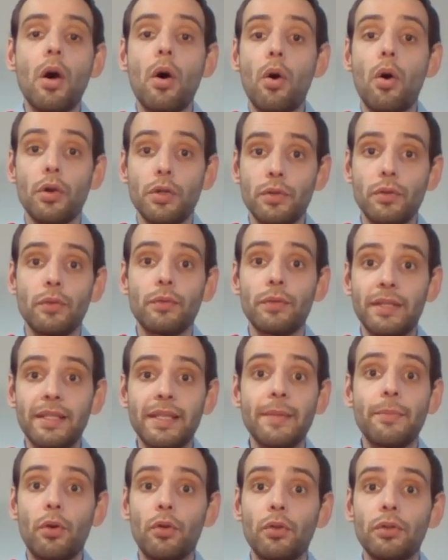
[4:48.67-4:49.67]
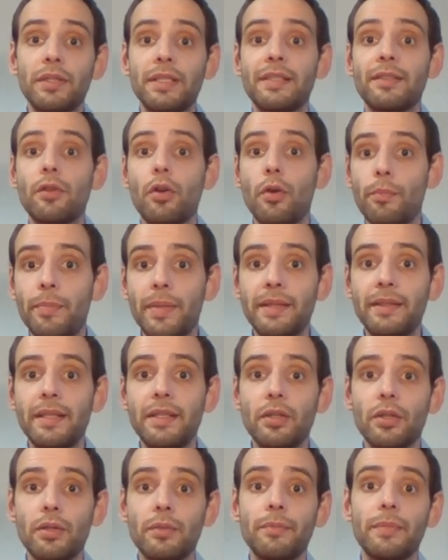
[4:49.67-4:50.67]
all this
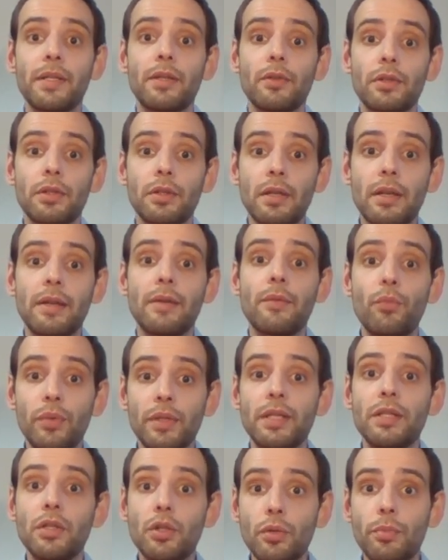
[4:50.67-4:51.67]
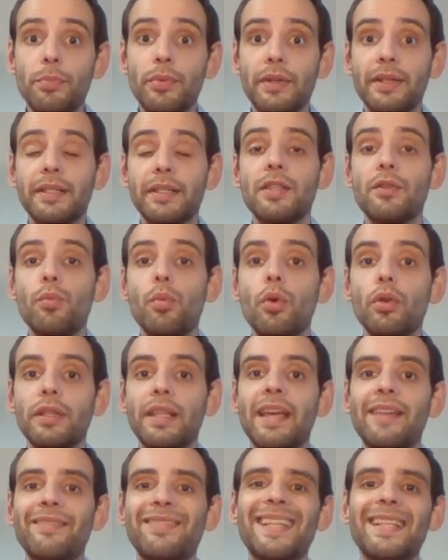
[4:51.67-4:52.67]
competition, because with a new product you won't
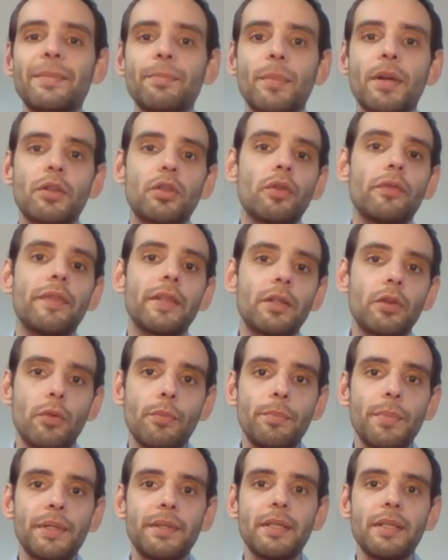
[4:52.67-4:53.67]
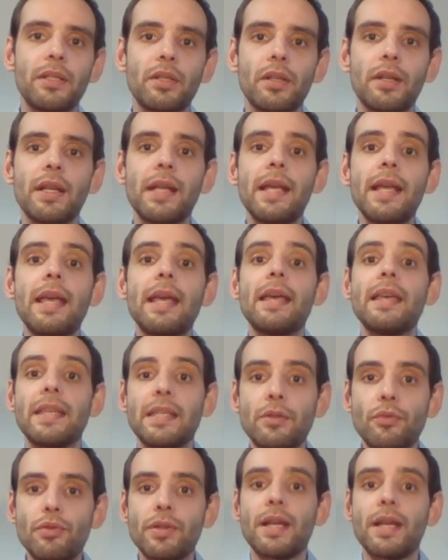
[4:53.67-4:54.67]
have that much of a competition
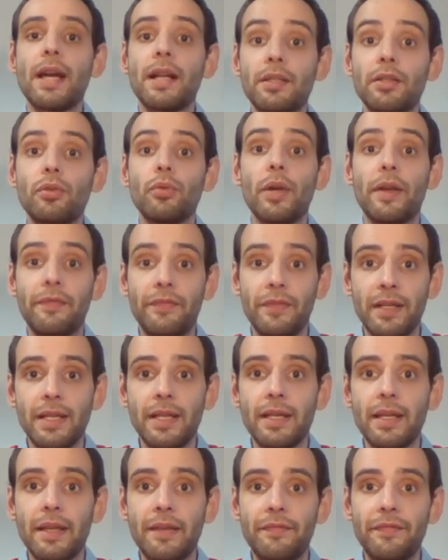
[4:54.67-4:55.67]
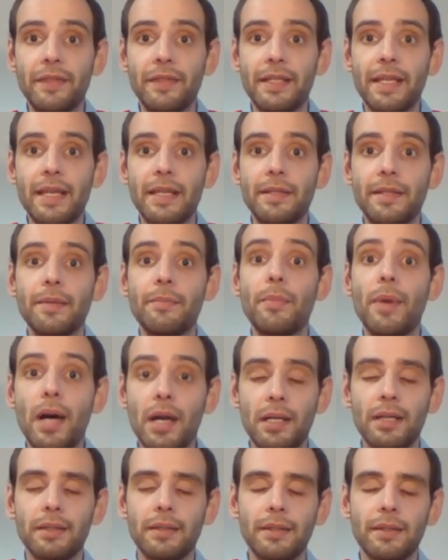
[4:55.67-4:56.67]
in regards to affiliate
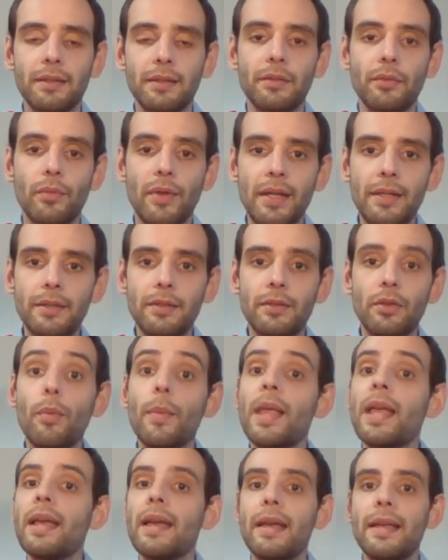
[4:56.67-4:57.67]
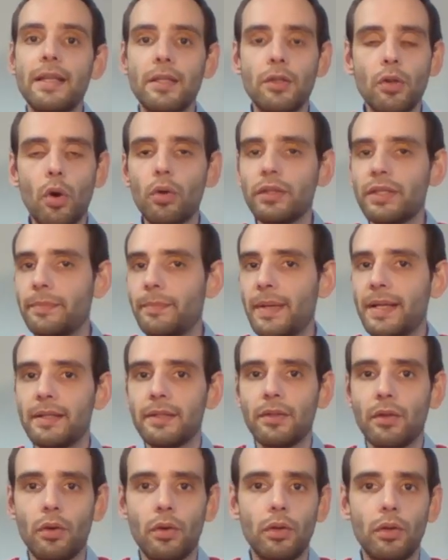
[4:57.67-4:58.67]
marketers, right? So it all
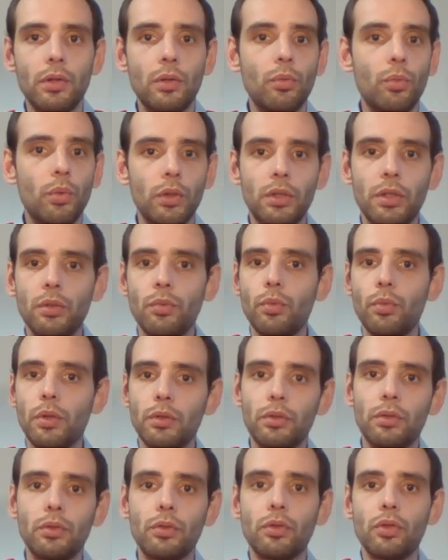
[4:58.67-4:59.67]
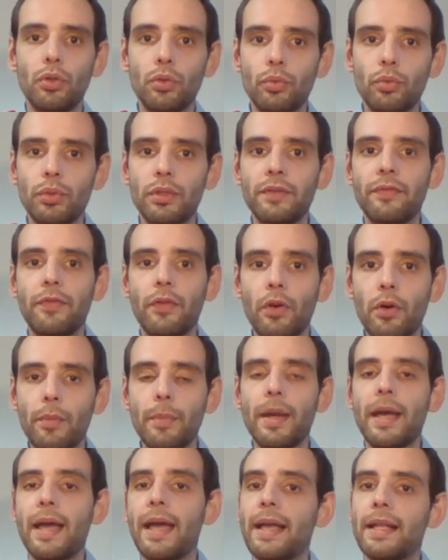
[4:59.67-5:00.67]
depends on what you want to choose
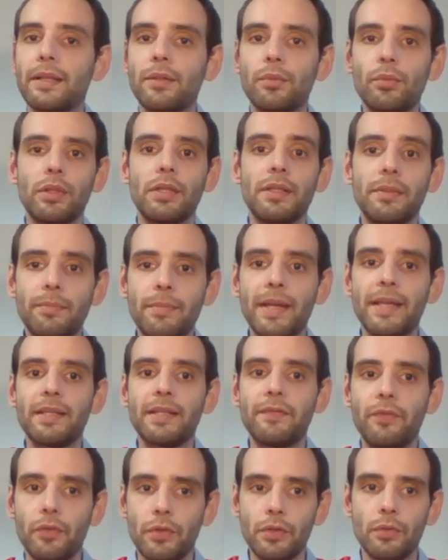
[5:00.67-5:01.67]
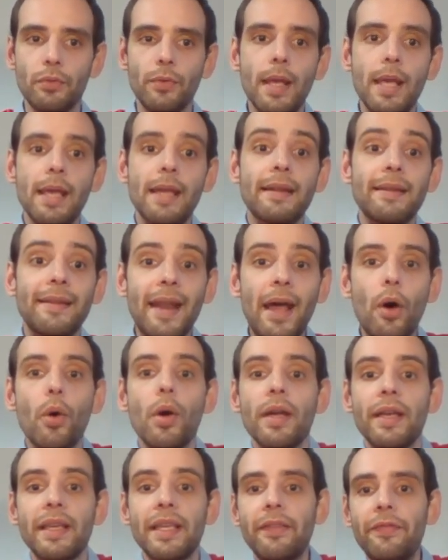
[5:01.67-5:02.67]
from and what is best for you. Now,
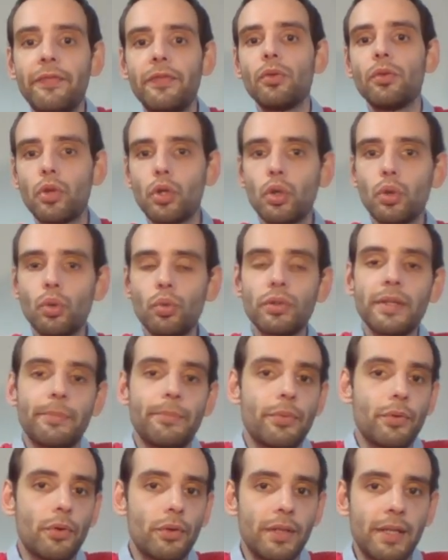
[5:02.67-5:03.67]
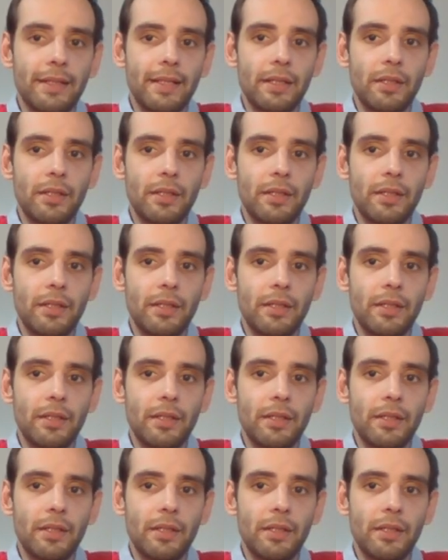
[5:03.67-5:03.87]
if you choose a product